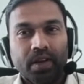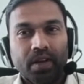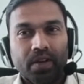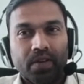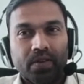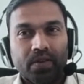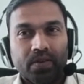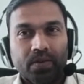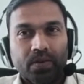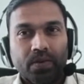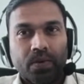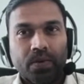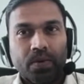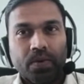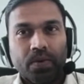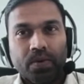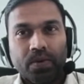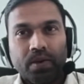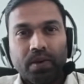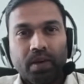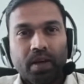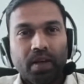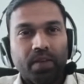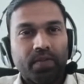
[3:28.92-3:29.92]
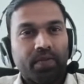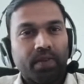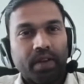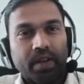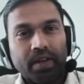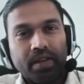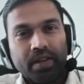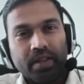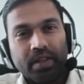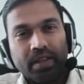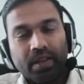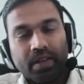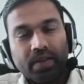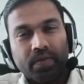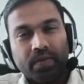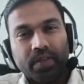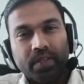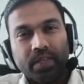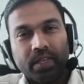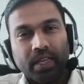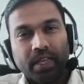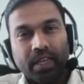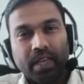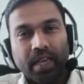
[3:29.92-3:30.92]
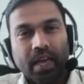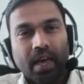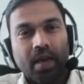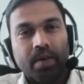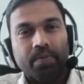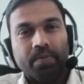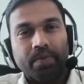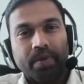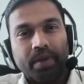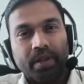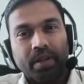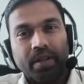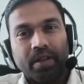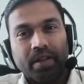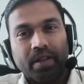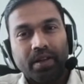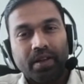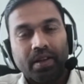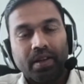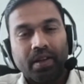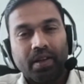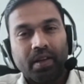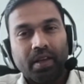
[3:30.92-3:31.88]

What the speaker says: So I felt that there was a gap in